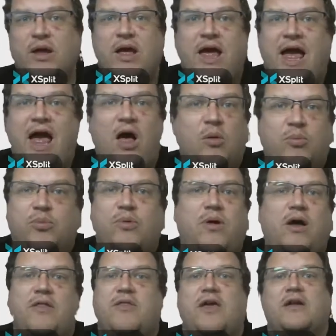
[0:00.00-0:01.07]
help
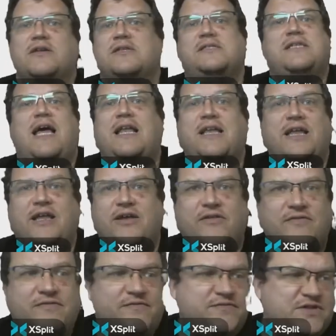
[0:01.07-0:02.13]
the understanding of
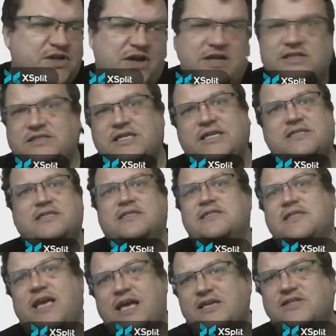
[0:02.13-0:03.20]
scientists as
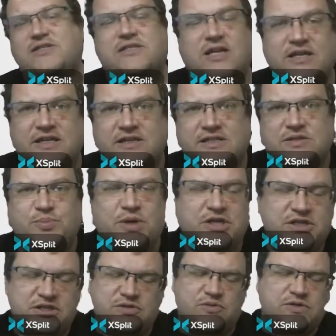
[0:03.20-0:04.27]
they study the
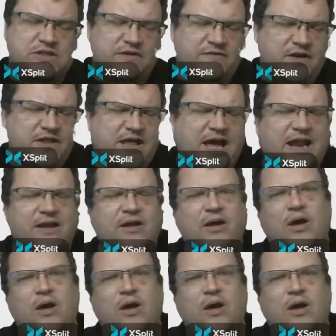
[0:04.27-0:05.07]
species or stuff like that.